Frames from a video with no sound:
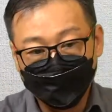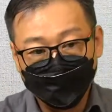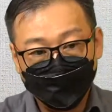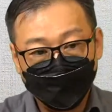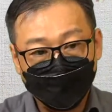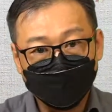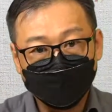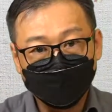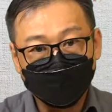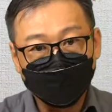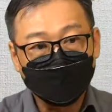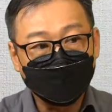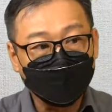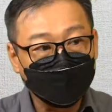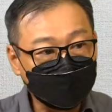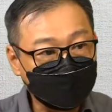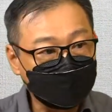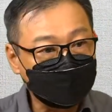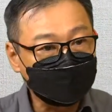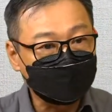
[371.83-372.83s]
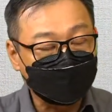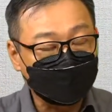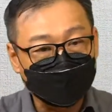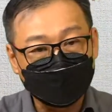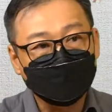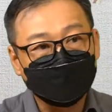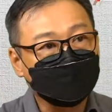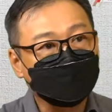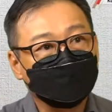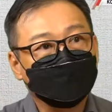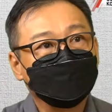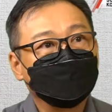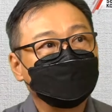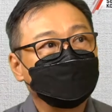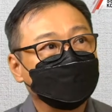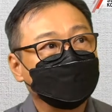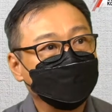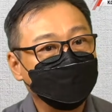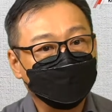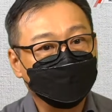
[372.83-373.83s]
And my younger son is uh,
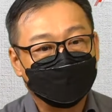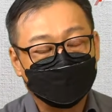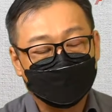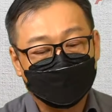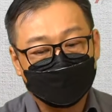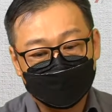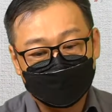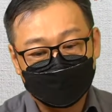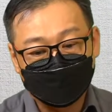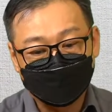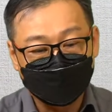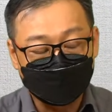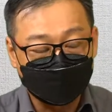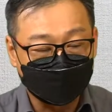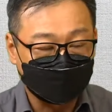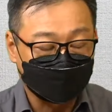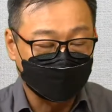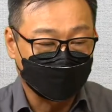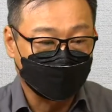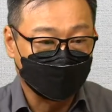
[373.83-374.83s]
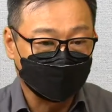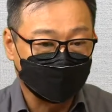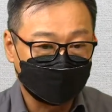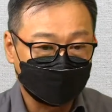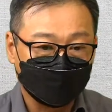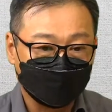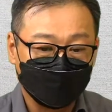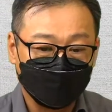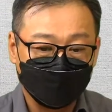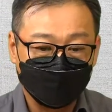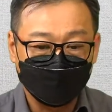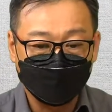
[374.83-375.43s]
basically a, a, special child, so he,